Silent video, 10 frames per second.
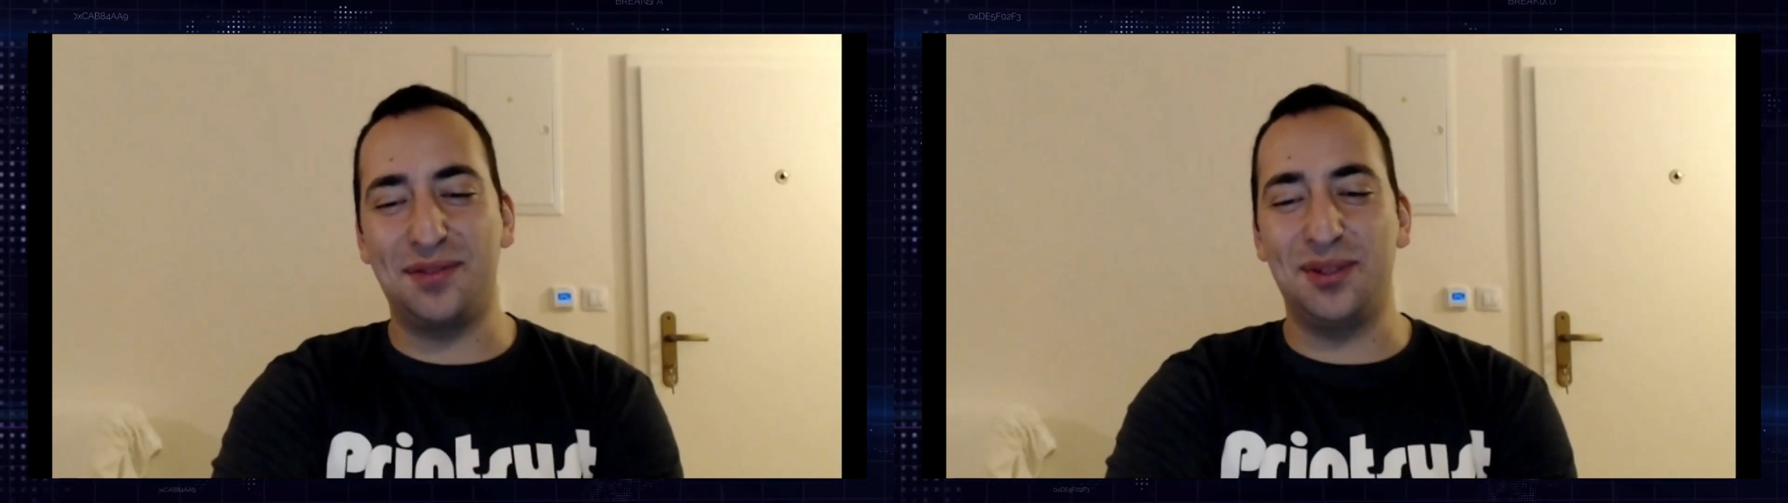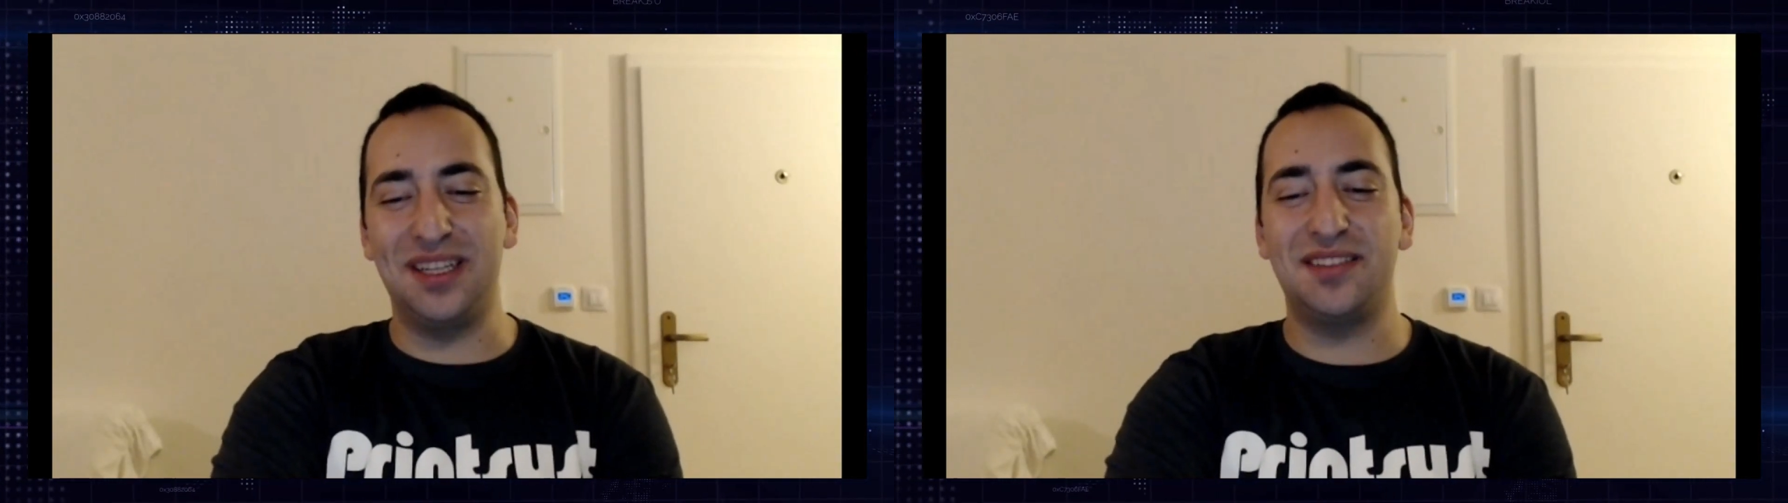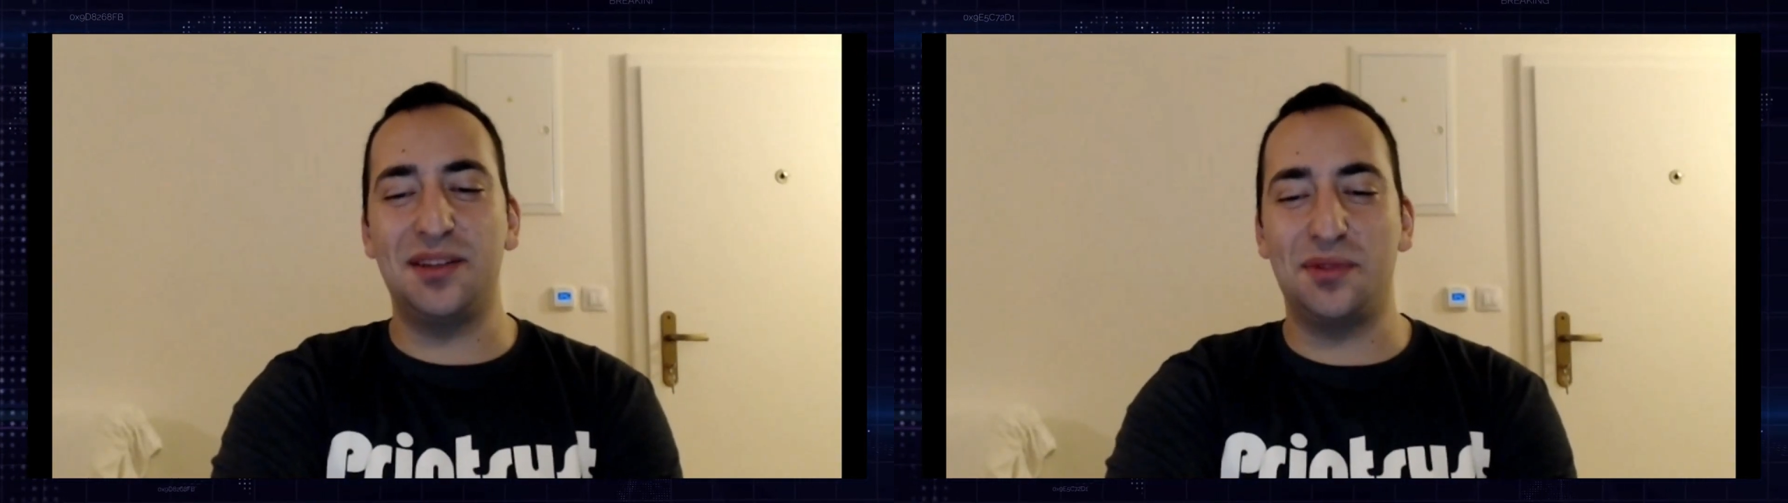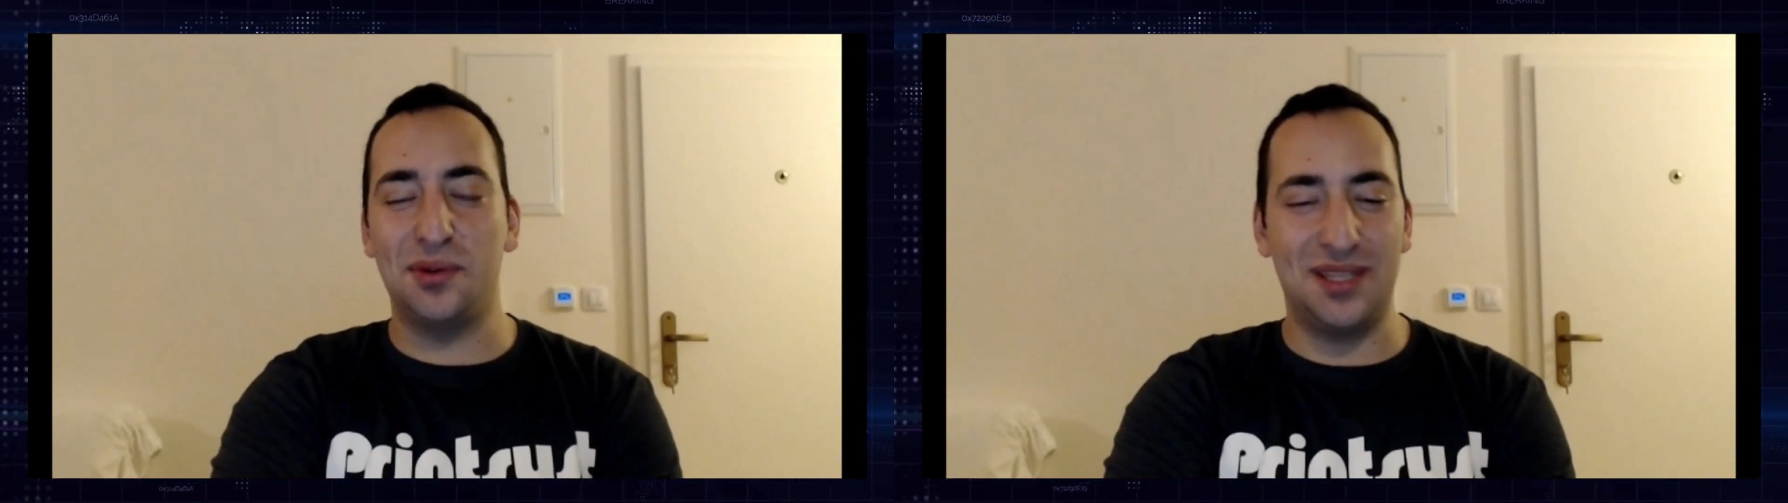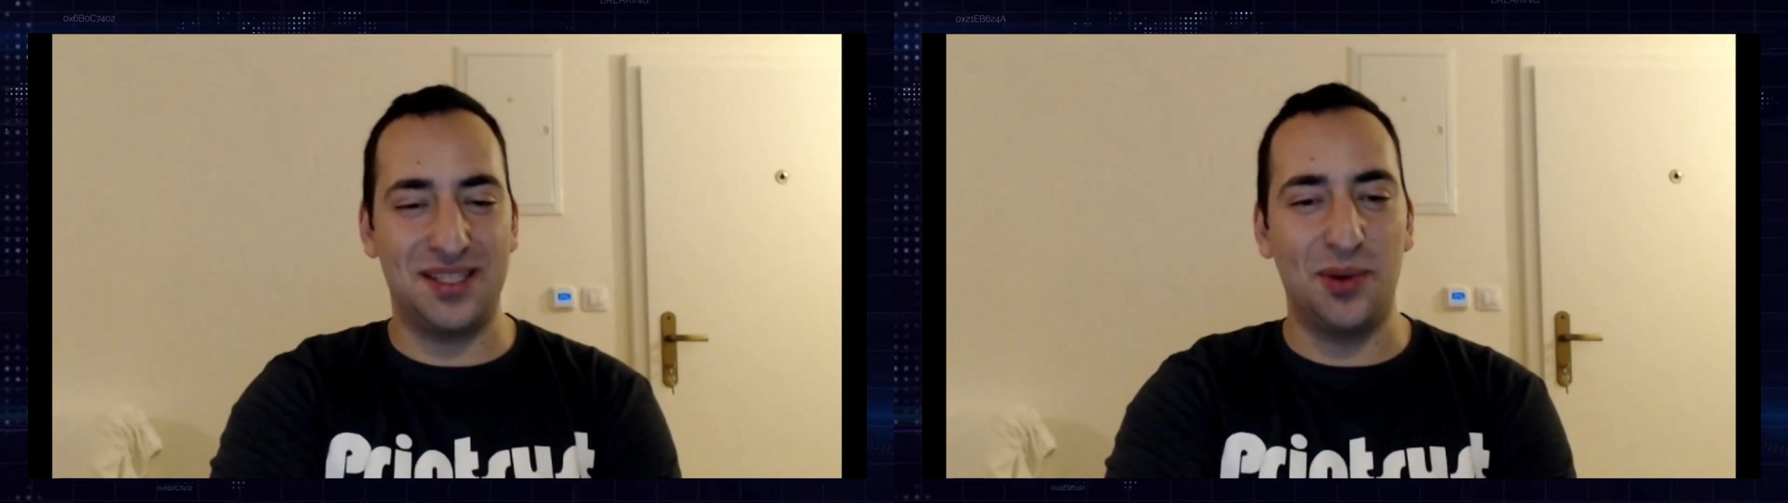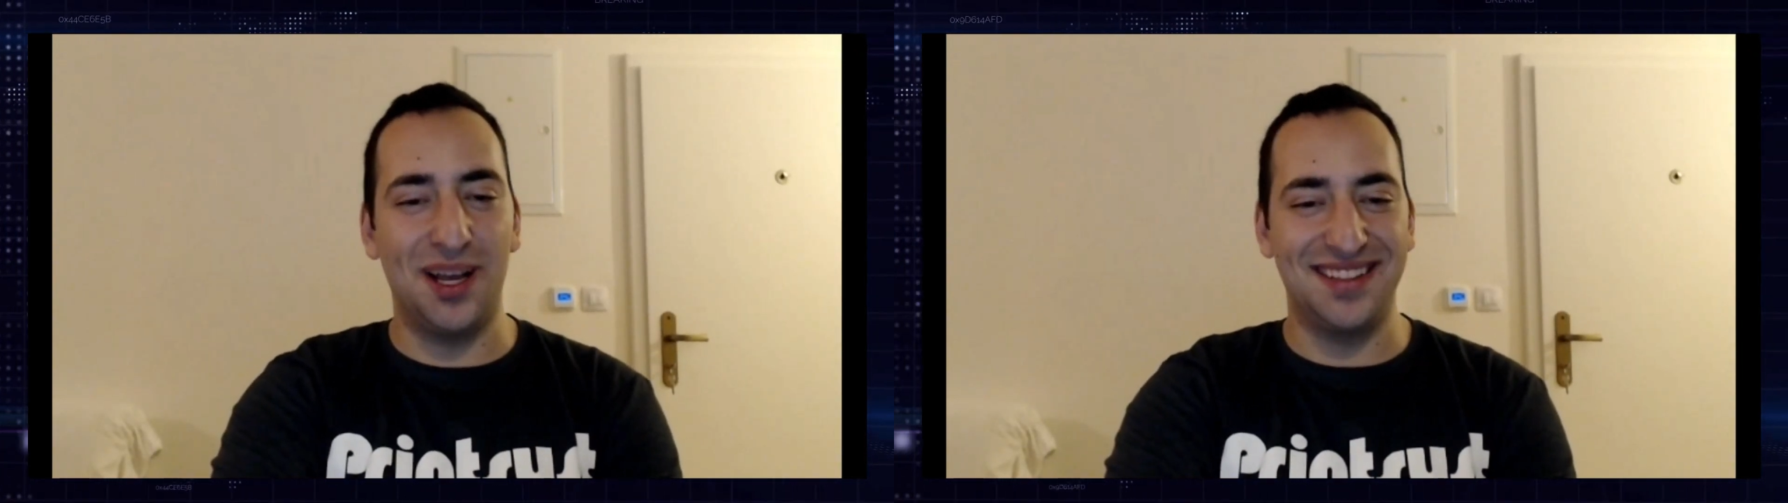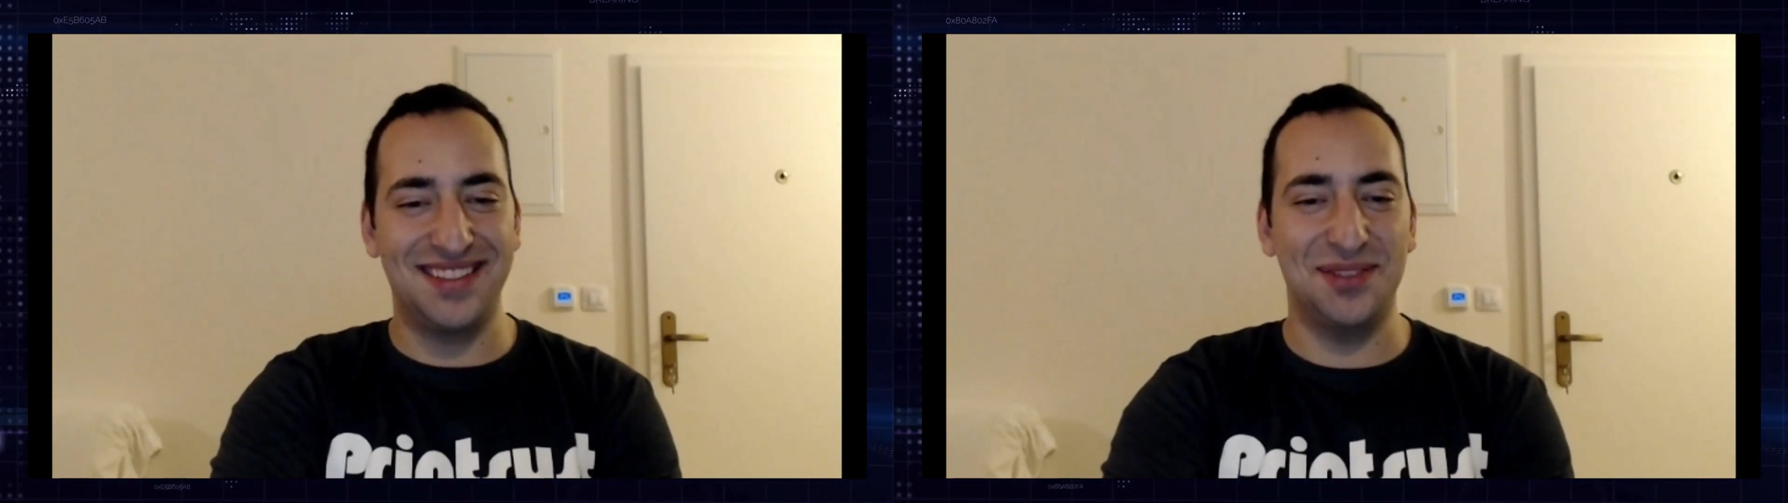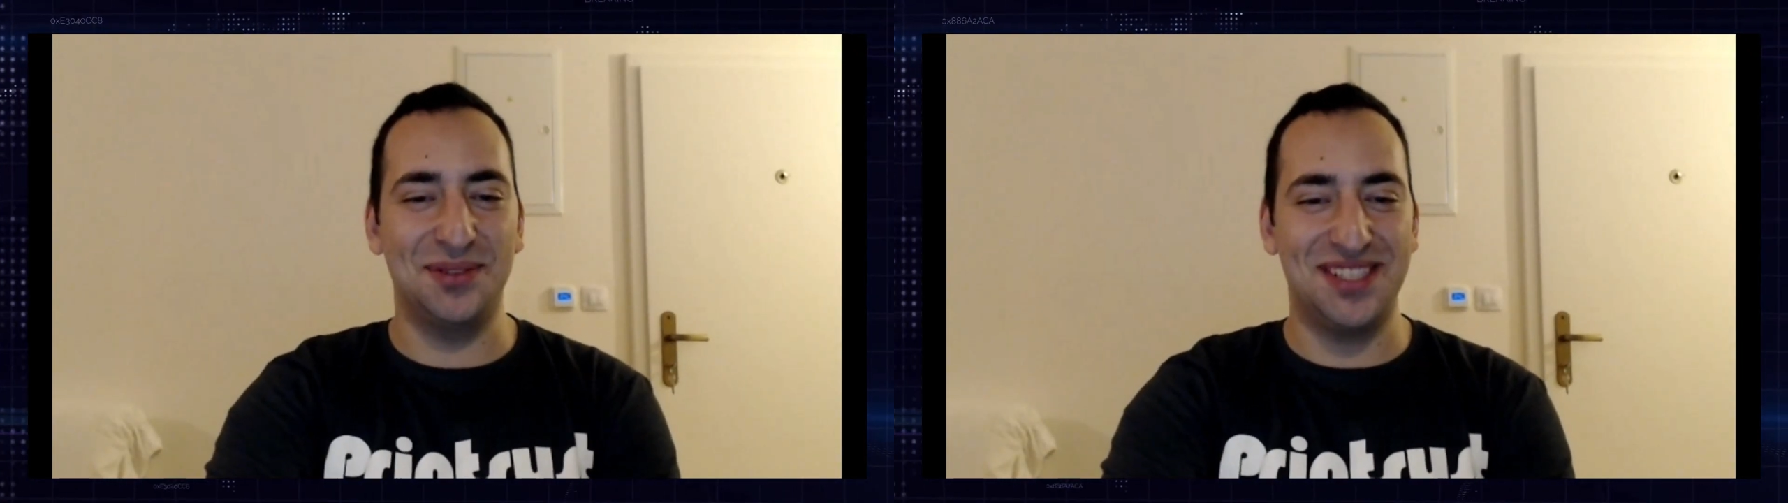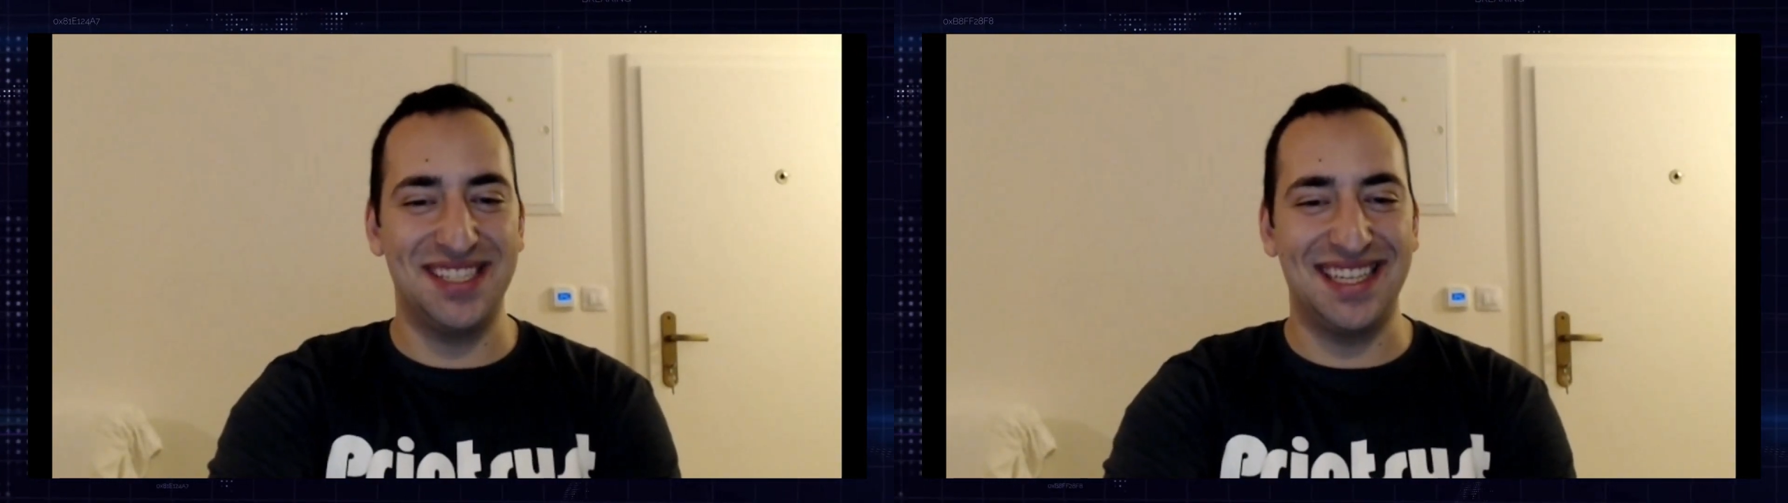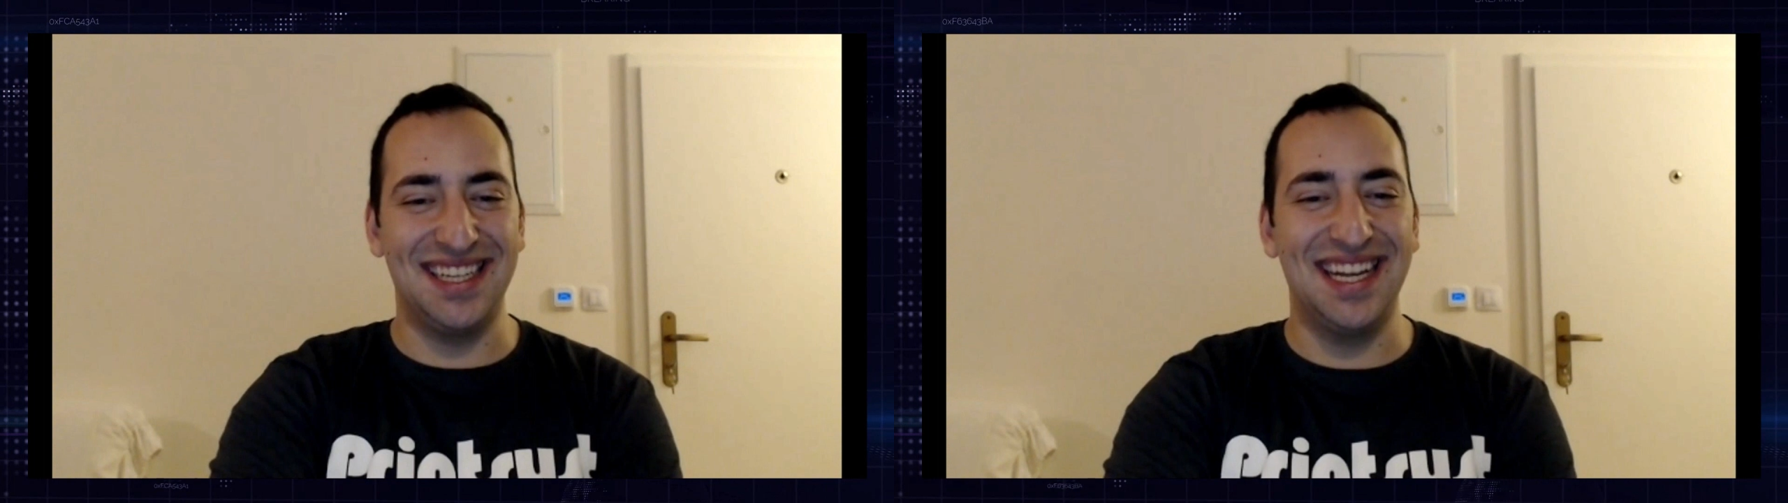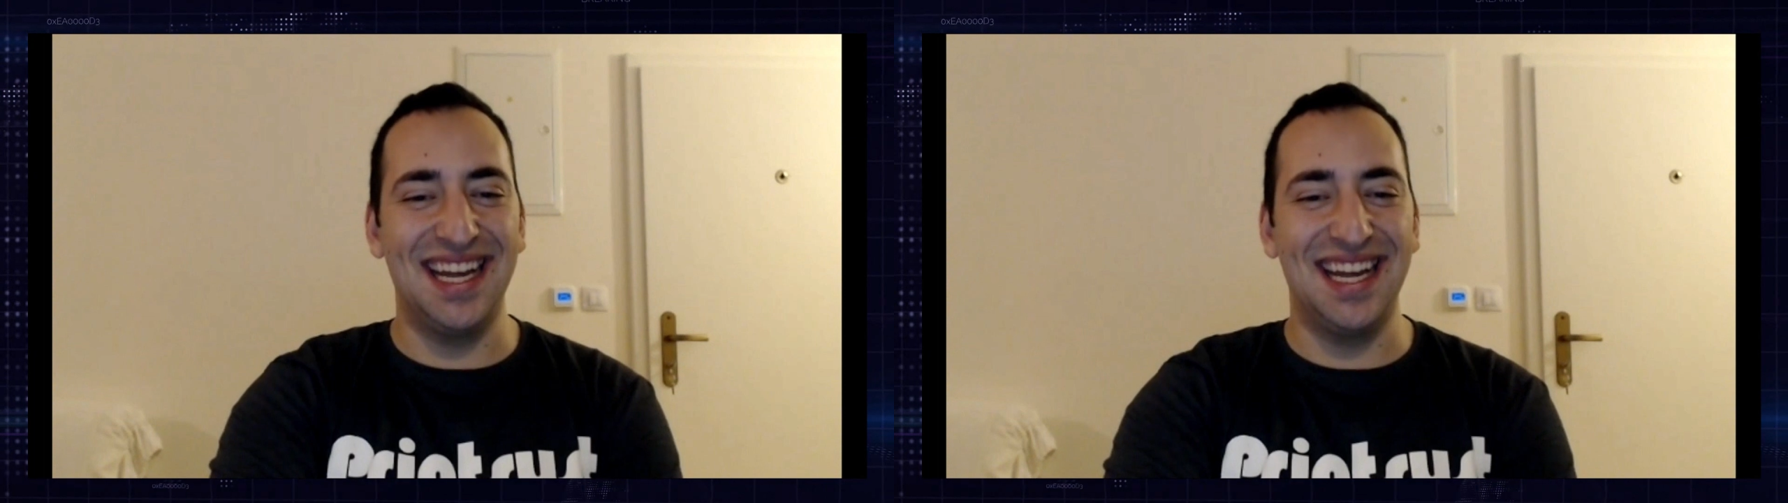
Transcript: to the interview as well, so she can